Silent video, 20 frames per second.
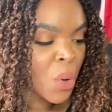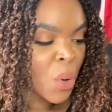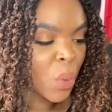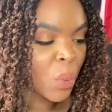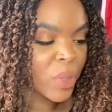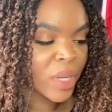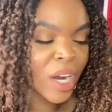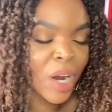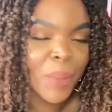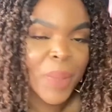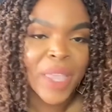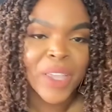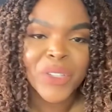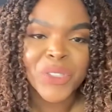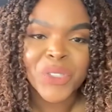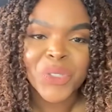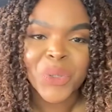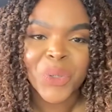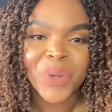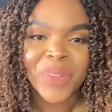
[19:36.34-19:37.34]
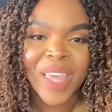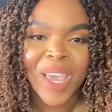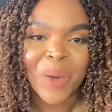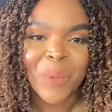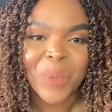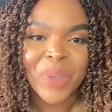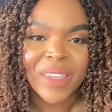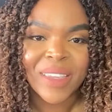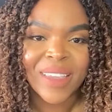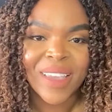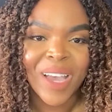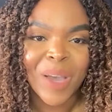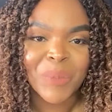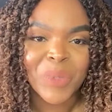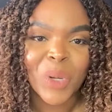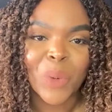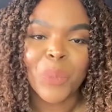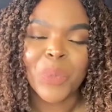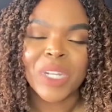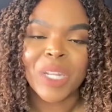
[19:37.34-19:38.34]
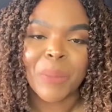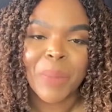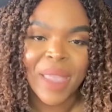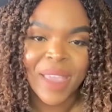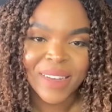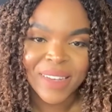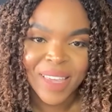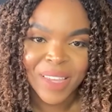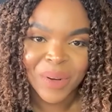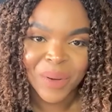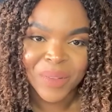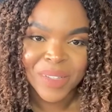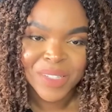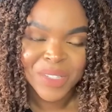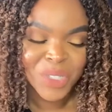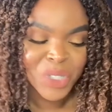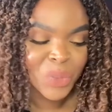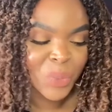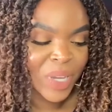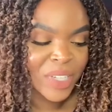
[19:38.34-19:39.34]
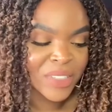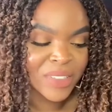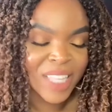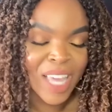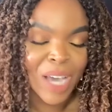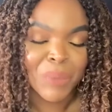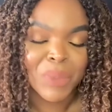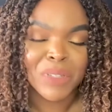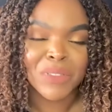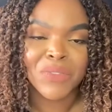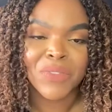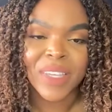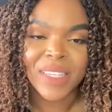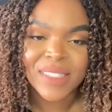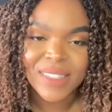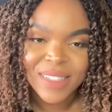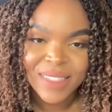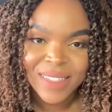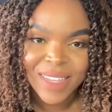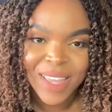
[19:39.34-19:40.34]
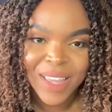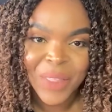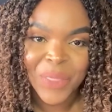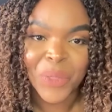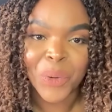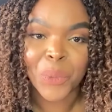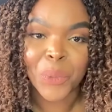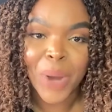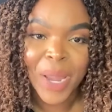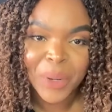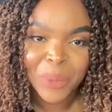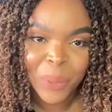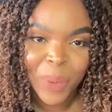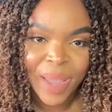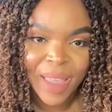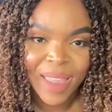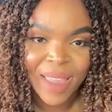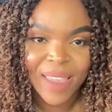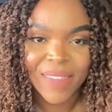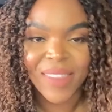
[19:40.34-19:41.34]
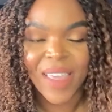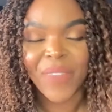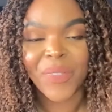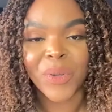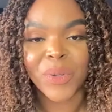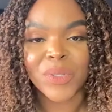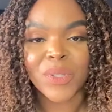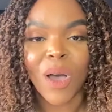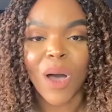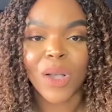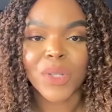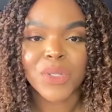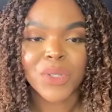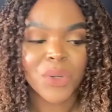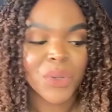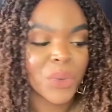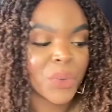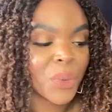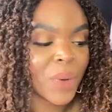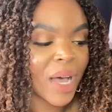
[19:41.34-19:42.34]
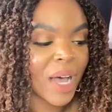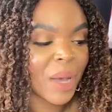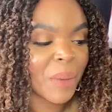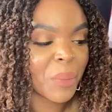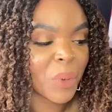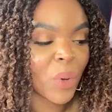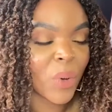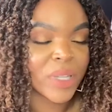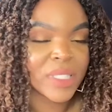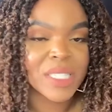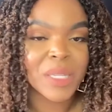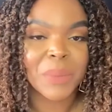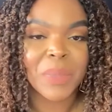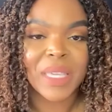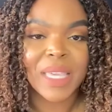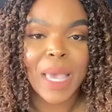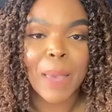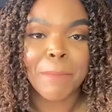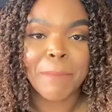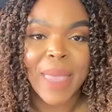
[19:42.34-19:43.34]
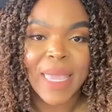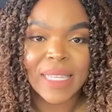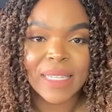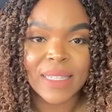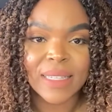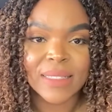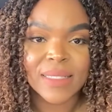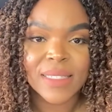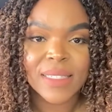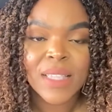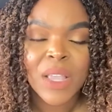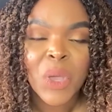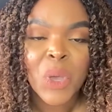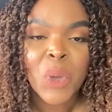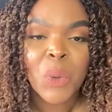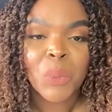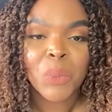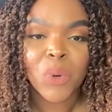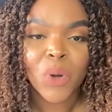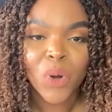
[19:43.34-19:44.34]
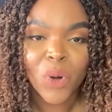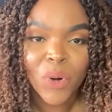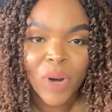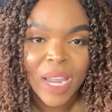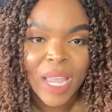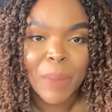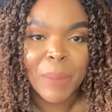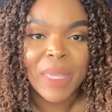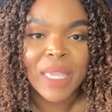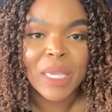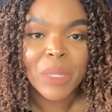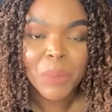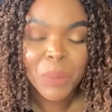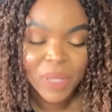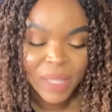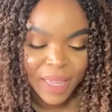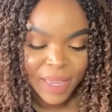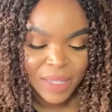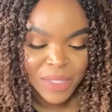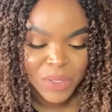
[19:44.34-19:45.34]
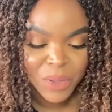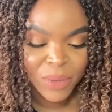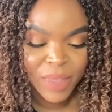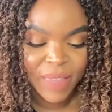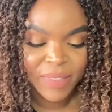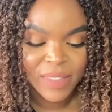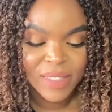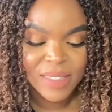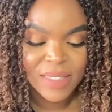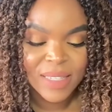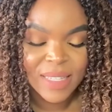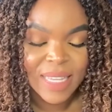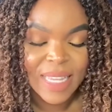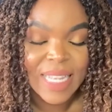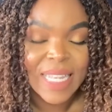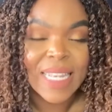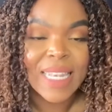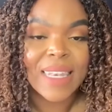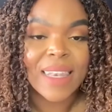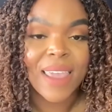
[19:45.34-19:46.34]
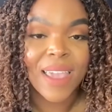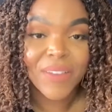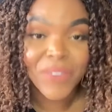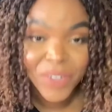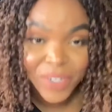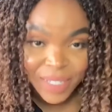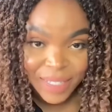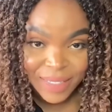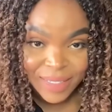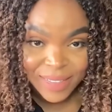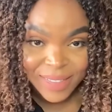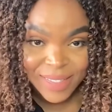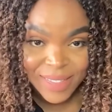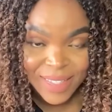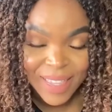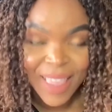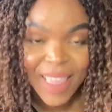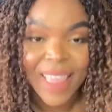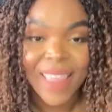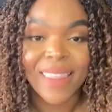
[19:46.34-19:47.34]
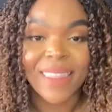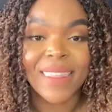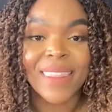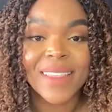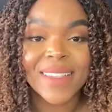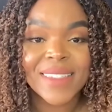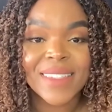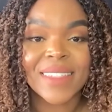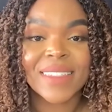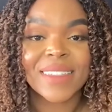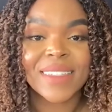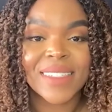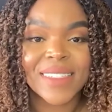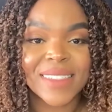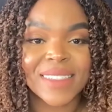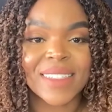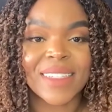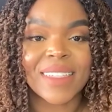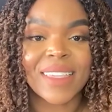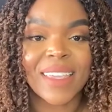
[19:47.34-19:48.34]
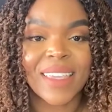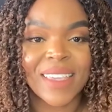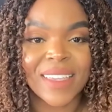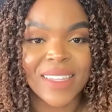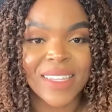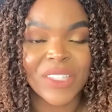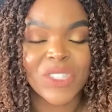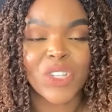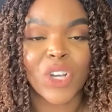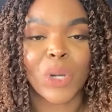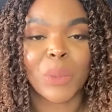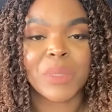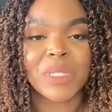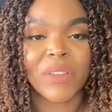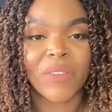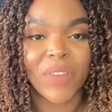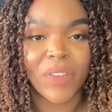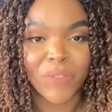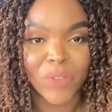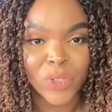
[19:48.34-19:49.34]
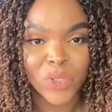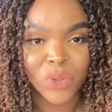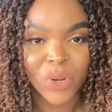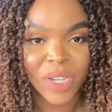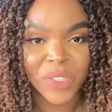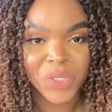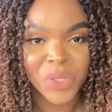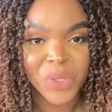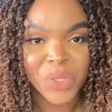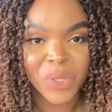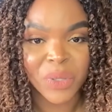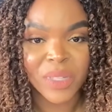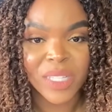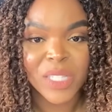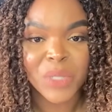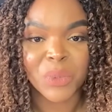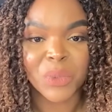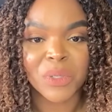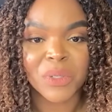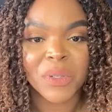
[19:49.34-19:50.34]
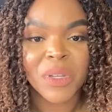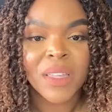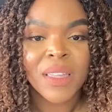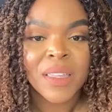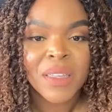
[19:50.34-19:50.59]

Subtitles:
we are making sure that we don't put a Band-Aid on the situation, that we fix it the right way, and that there's also going to be a maintenance program in place so that the city never gets in this condition again in terms of infrastructure. So this will